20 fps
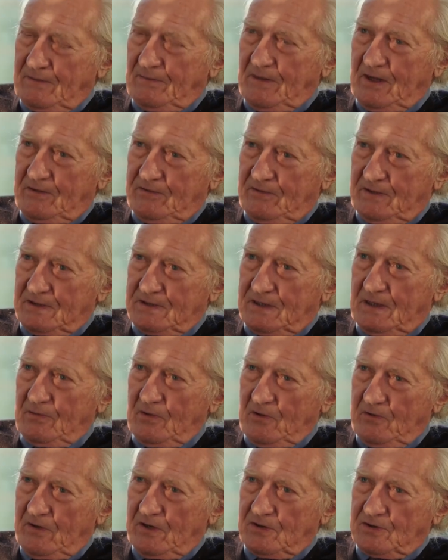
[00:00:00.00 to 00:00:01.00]
of the matter is
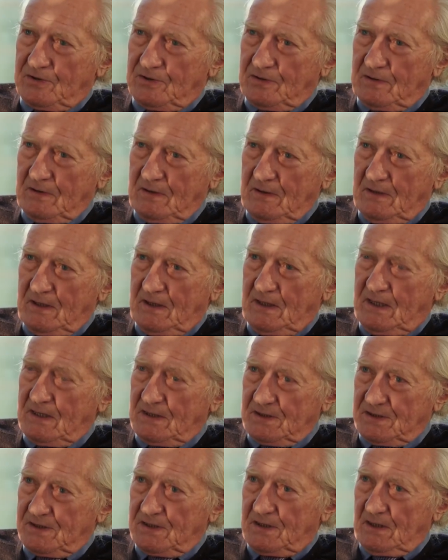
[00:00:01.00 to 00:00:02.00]
immigration
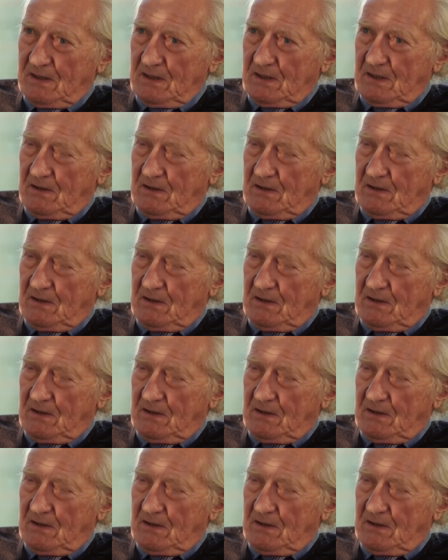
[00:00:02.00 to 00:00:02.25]
is